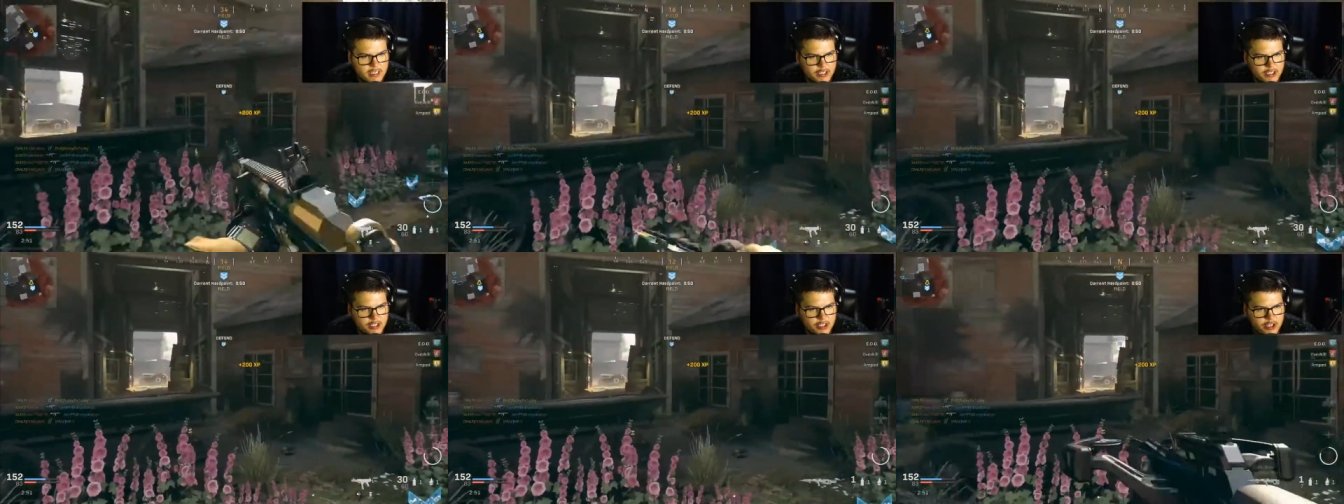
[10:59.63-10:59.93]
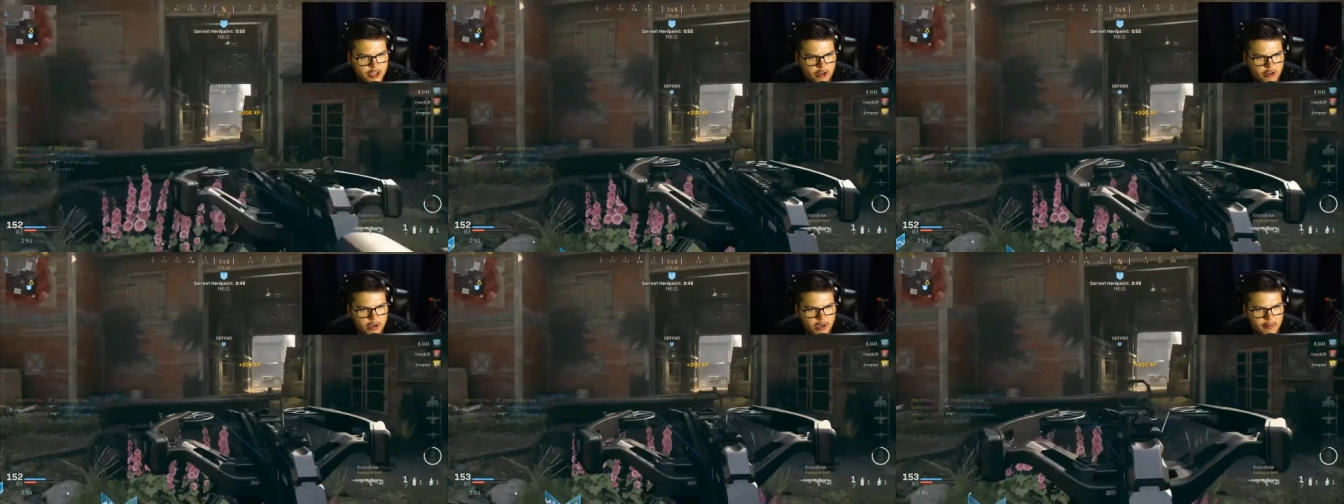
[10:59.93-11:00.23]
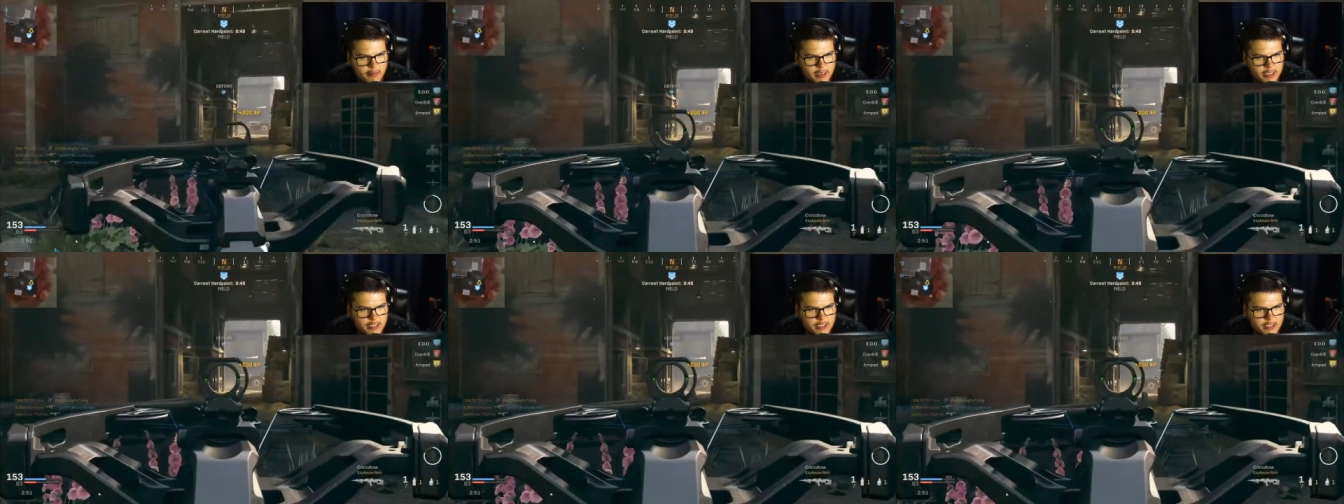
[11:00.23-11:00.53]
So
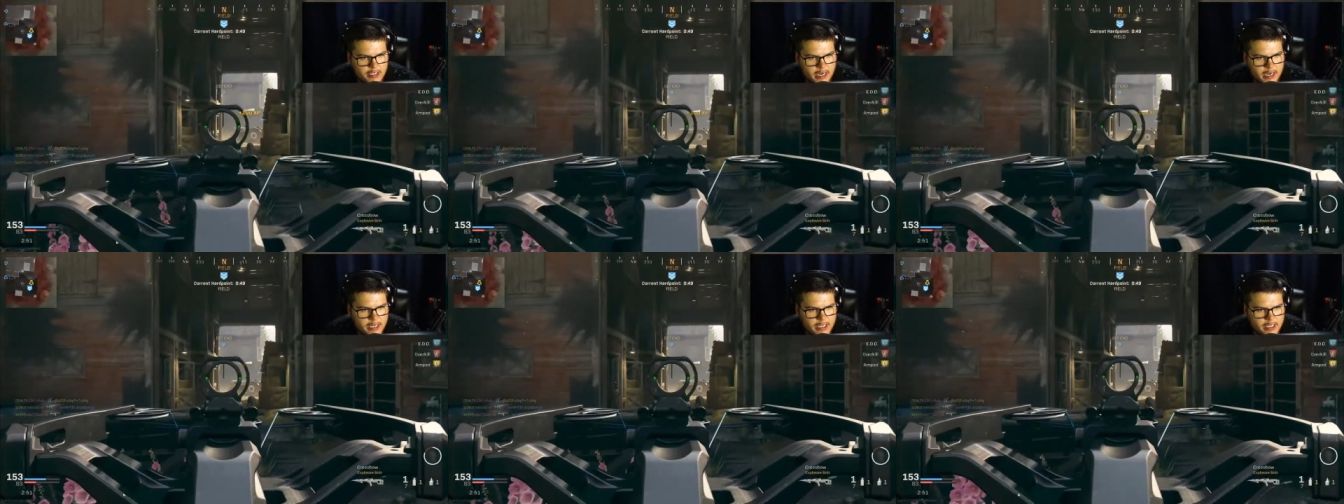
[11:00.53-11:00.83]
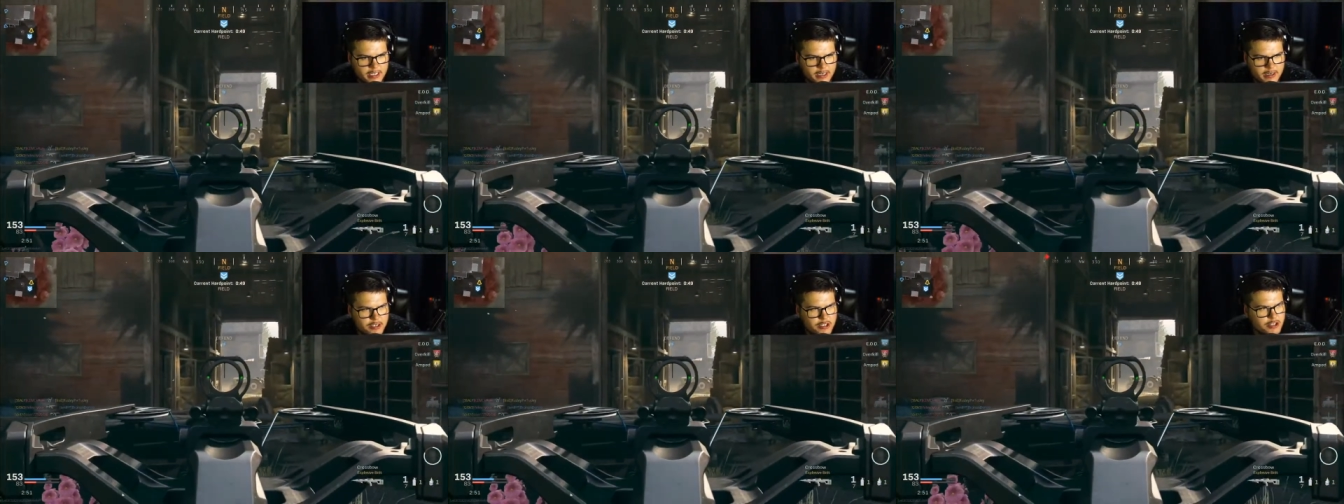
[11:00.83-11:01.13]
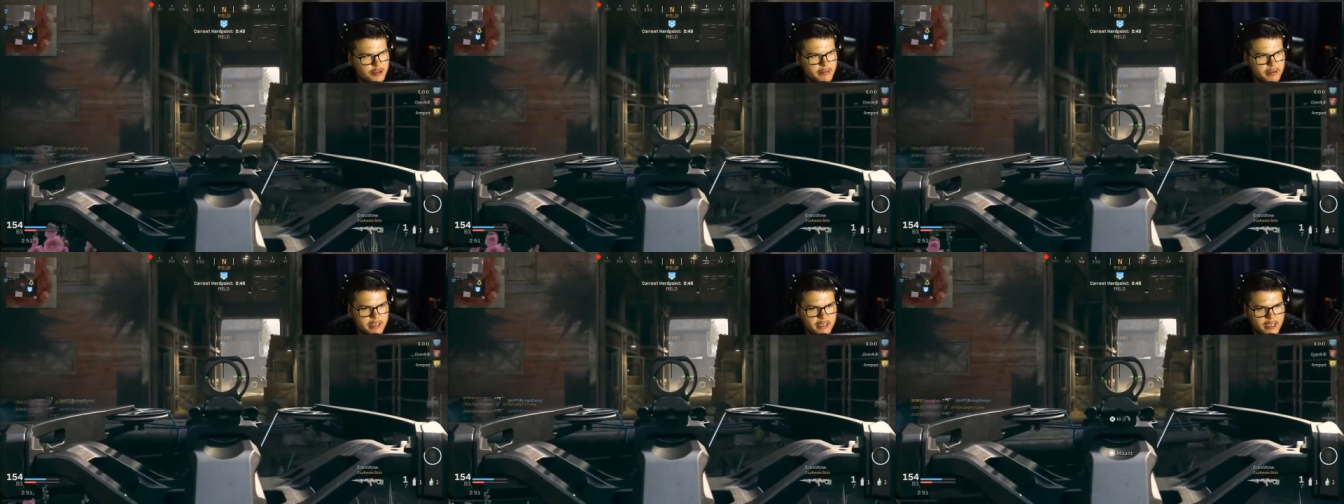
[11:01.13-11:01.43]
I'm gonna I
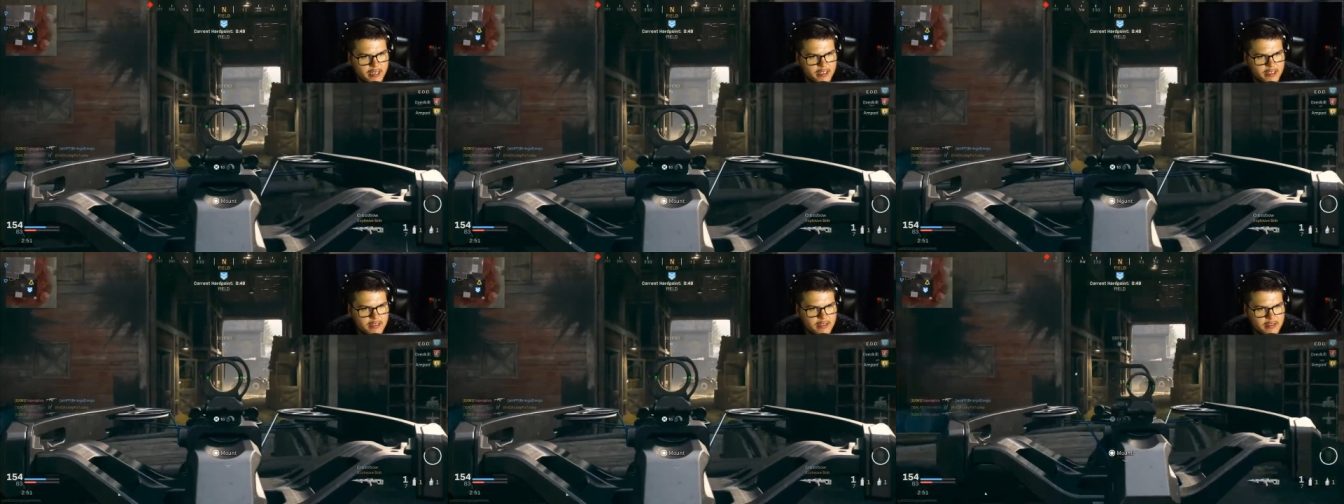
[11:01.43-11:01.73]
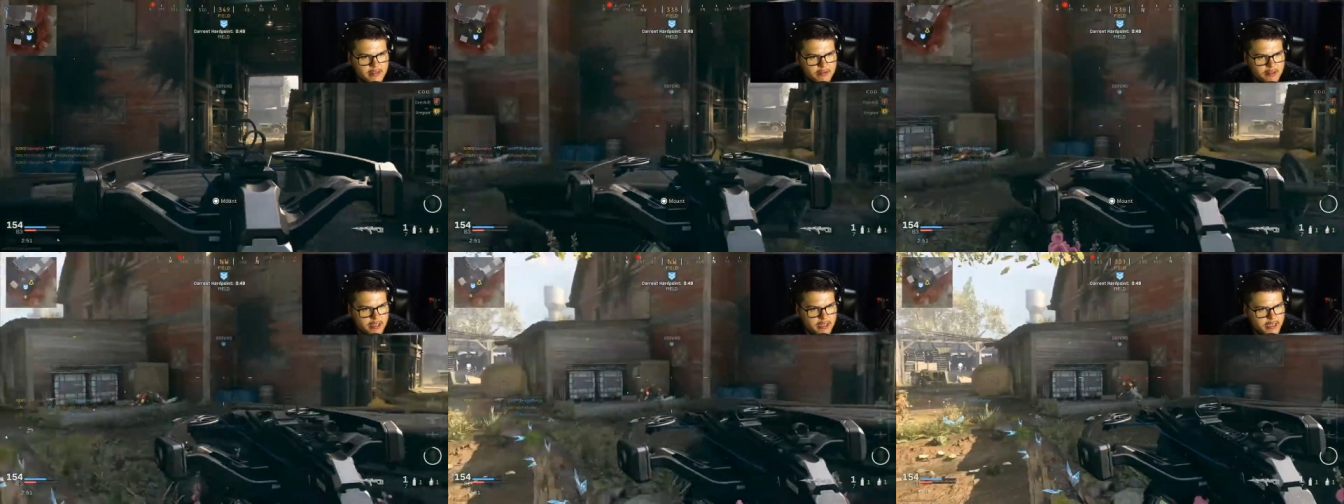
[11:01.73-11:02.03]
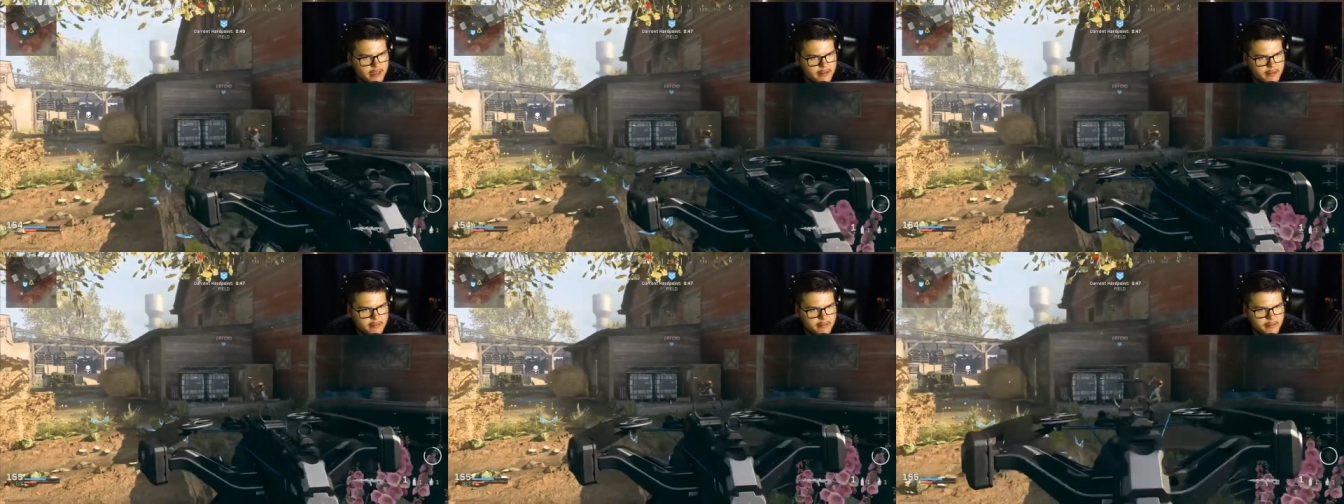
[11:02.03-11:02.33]
assume it does,
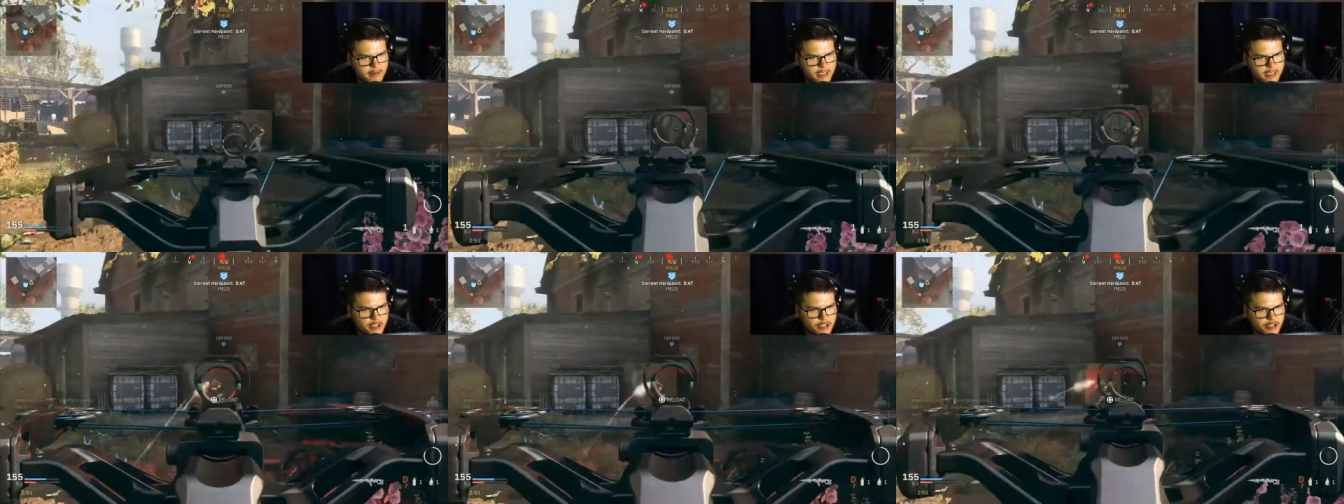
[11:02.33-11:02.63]
right? Because